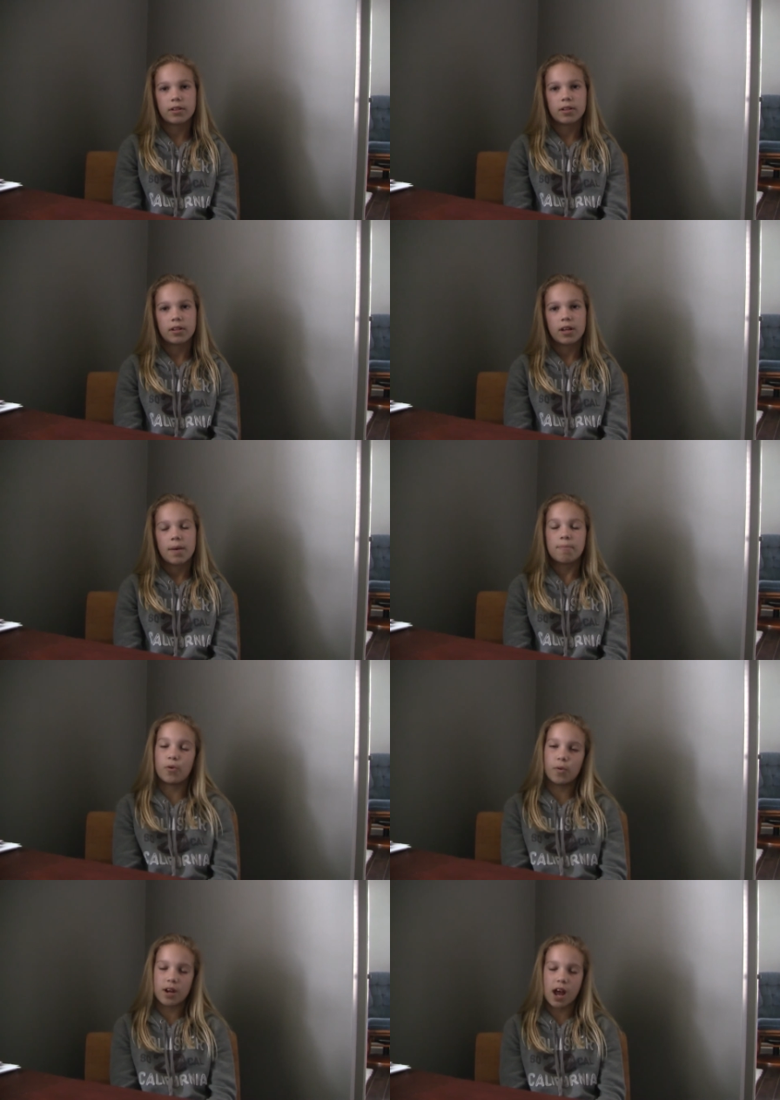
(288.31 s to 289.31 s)
Mm-hmm.
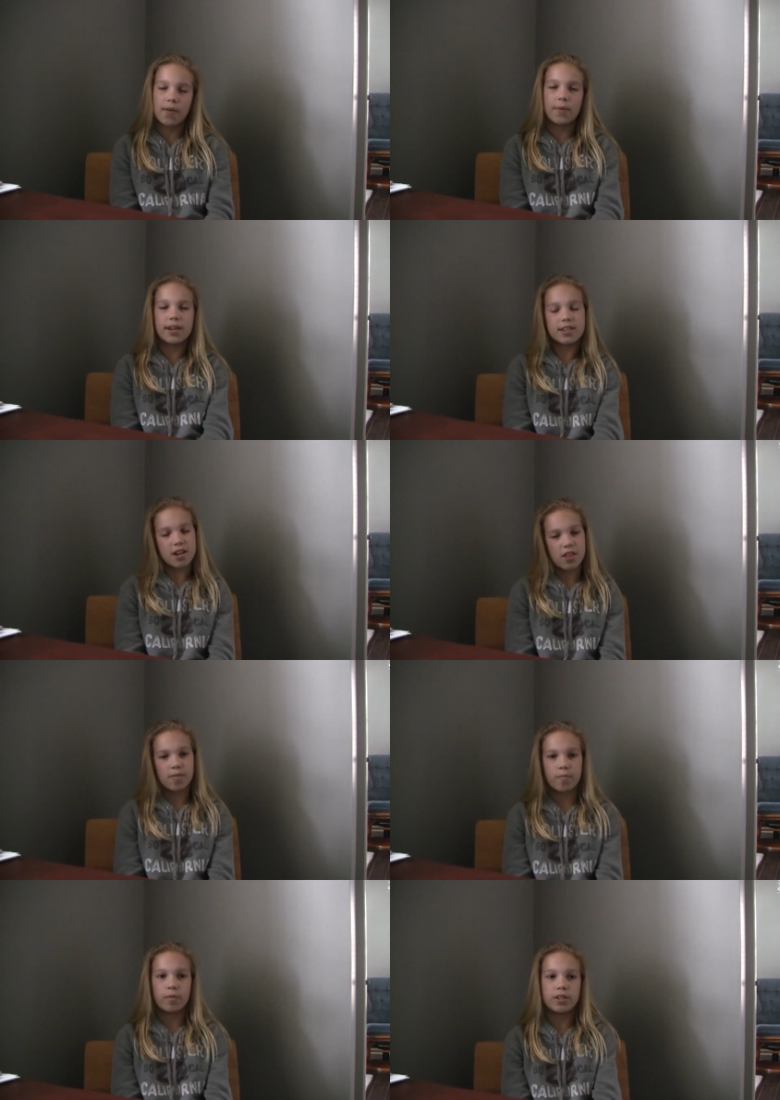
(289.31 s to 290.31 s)
But when I went, none of
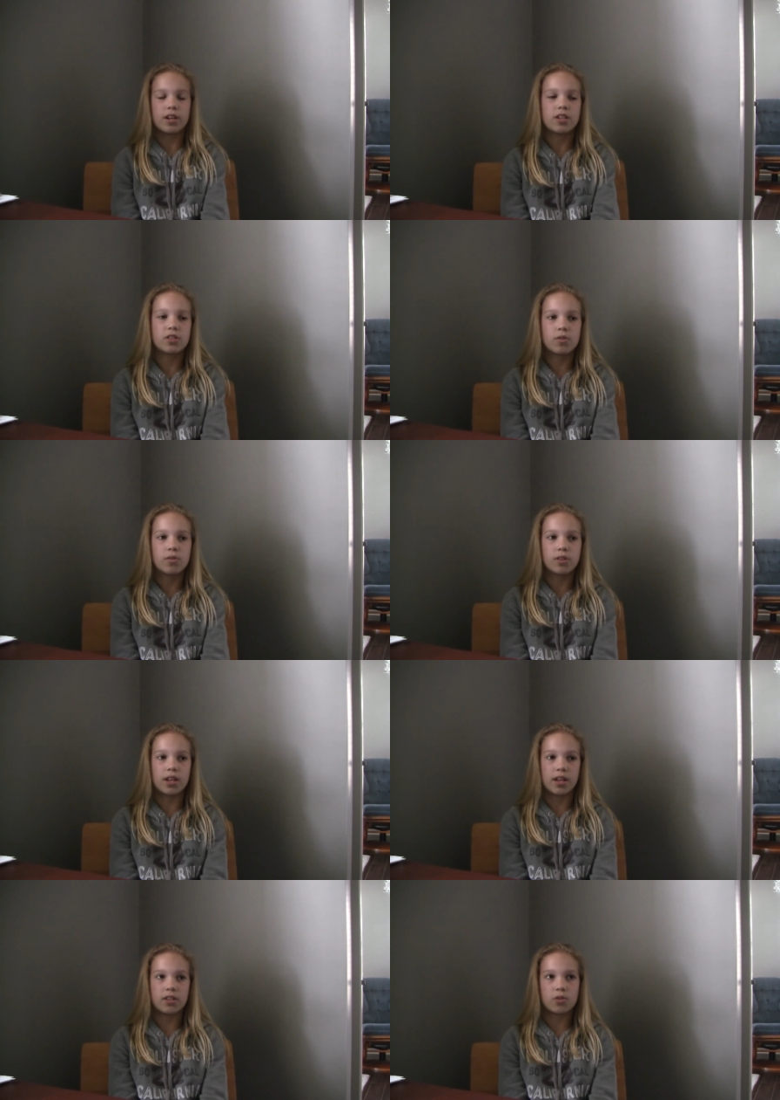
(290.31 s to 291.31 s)
them, we did they
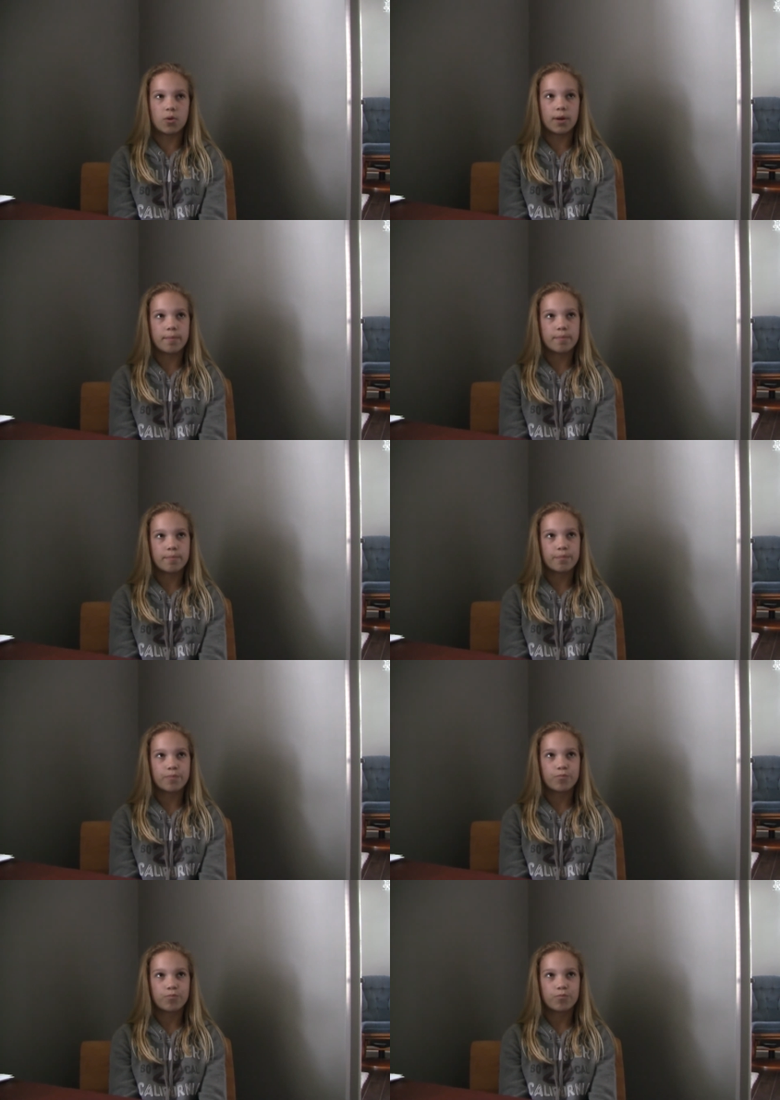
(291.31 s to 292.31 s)
didn't score.
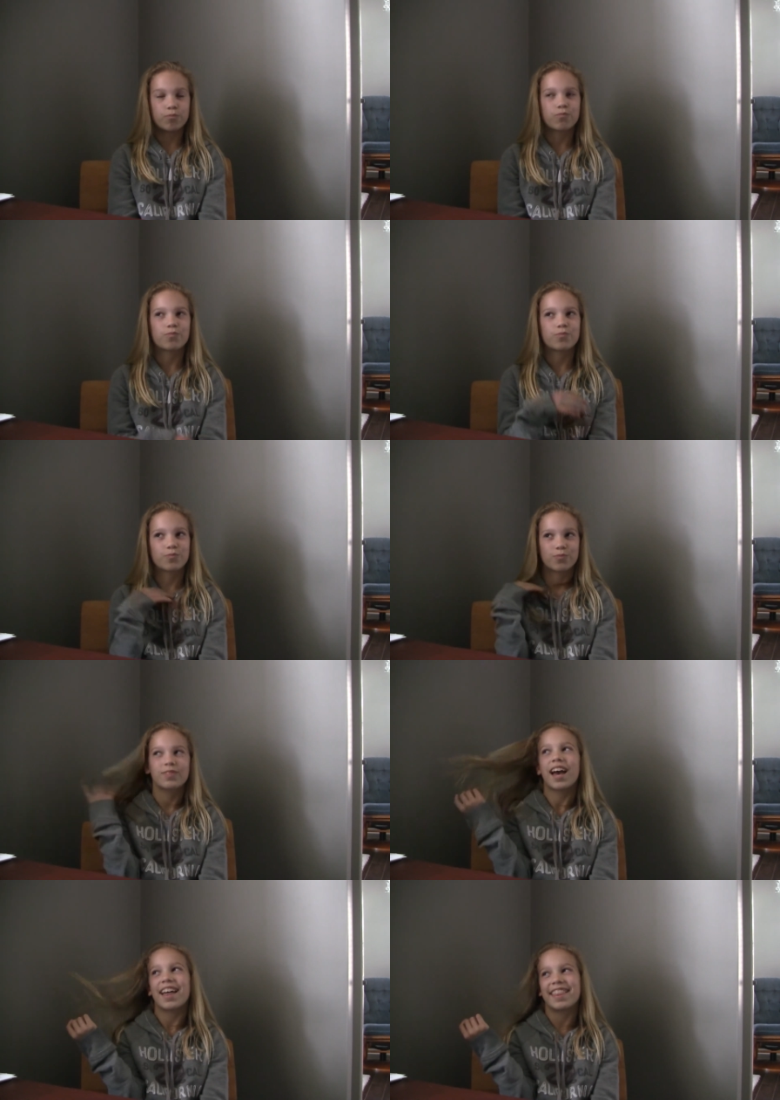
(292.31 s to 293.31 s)
Oh, good job.
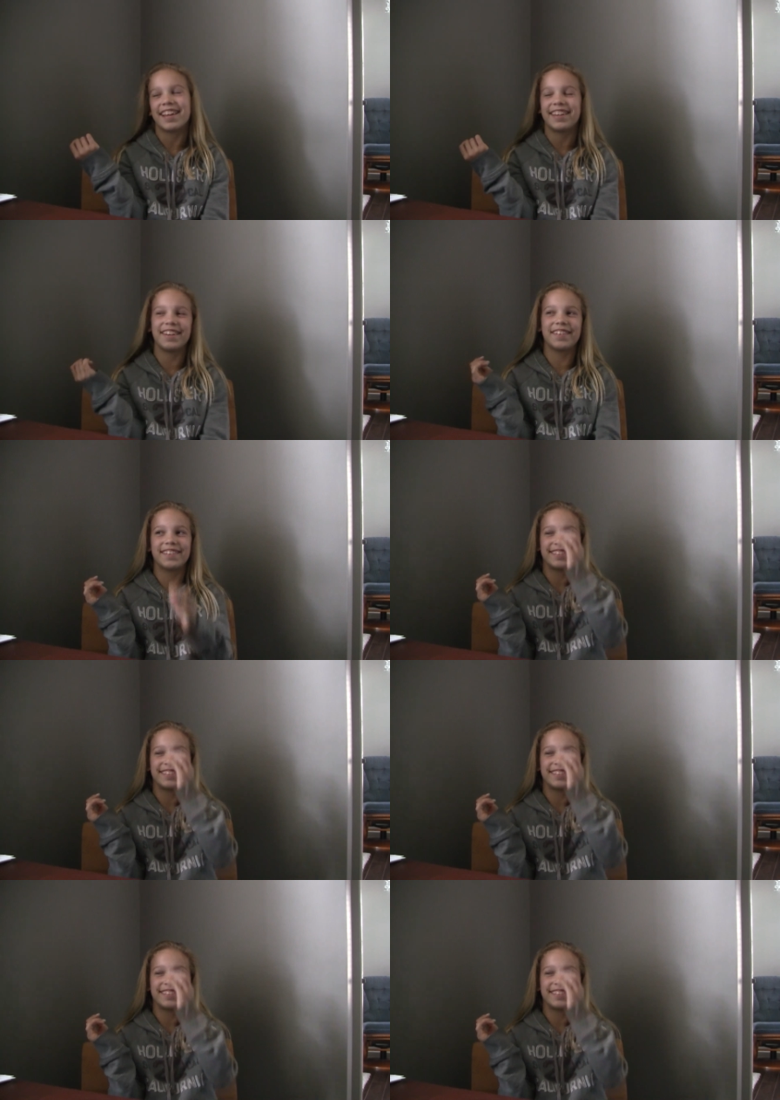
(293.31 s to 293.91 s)
Thank you.